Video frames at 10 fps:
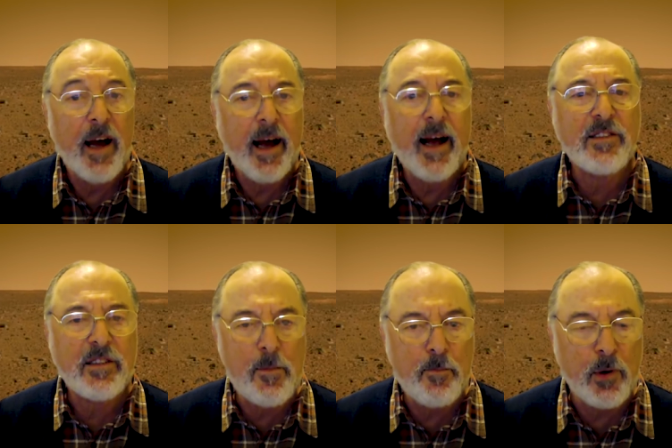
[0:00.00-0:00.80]
as
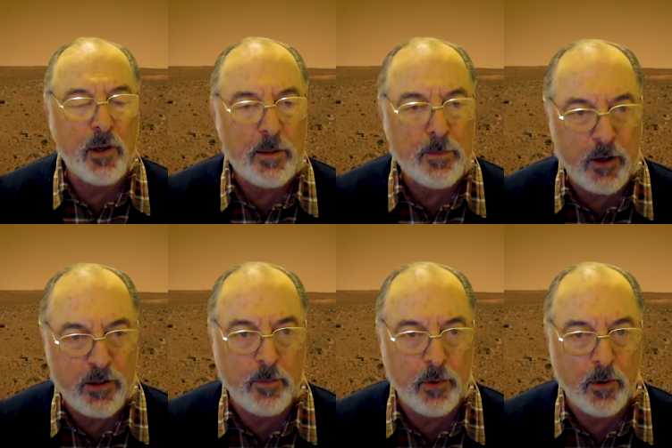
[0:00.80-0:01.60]
simple as
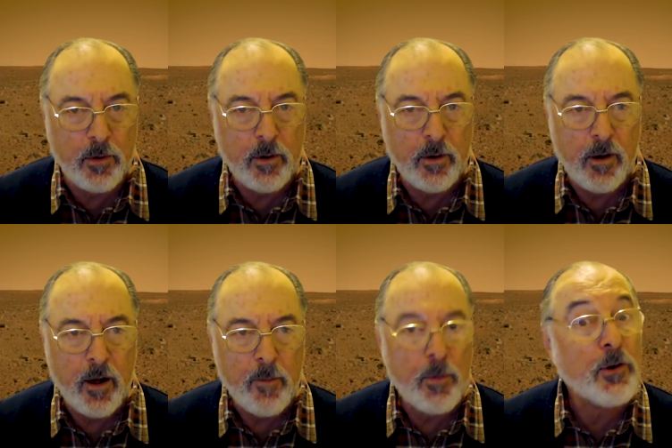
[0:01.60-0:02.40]
possible,
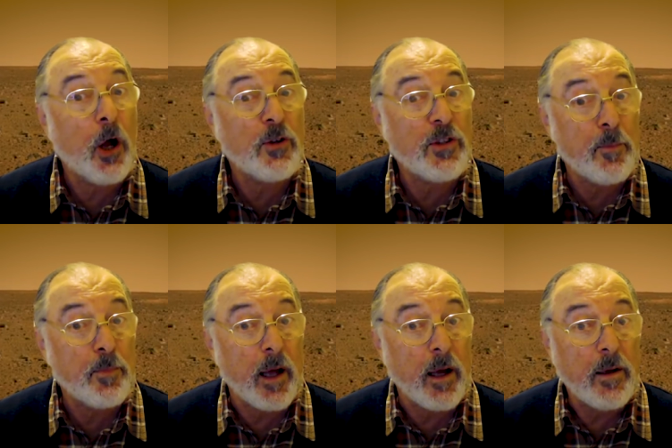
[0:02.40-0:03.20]
but no
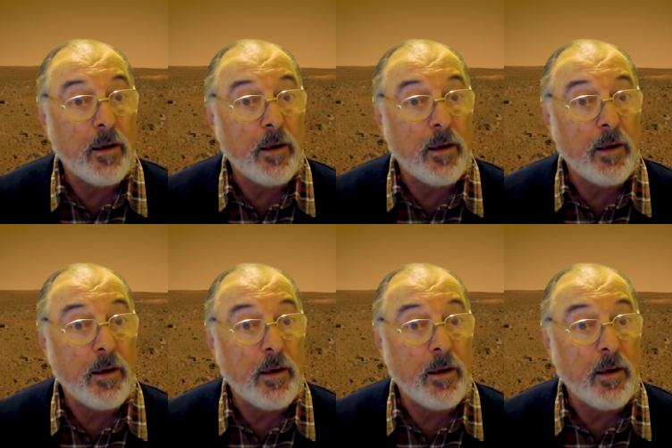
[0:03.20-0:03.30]
simpler.